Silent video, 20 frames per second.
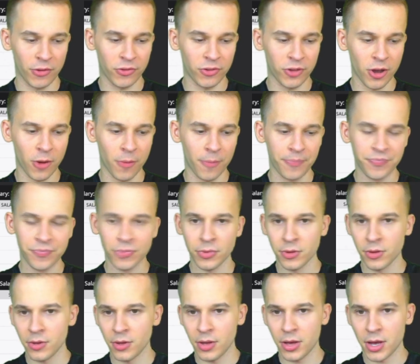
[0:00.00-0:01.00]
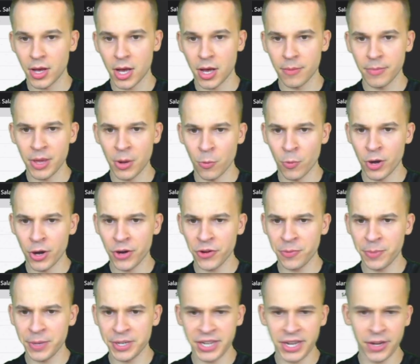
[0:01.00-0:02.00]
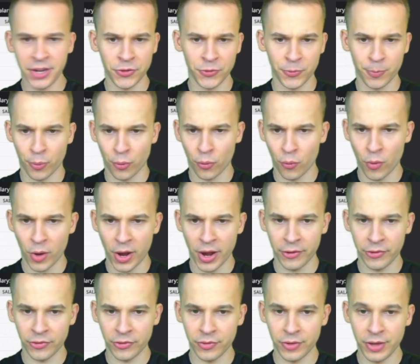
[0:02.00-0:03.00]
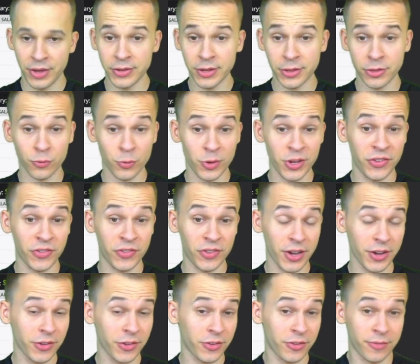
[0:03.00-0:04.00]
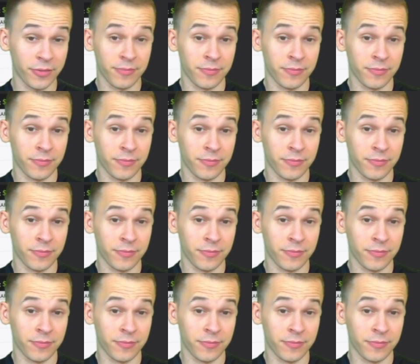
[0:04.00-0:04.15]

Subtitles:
So, where is McDaniels' price? He's at 3.6.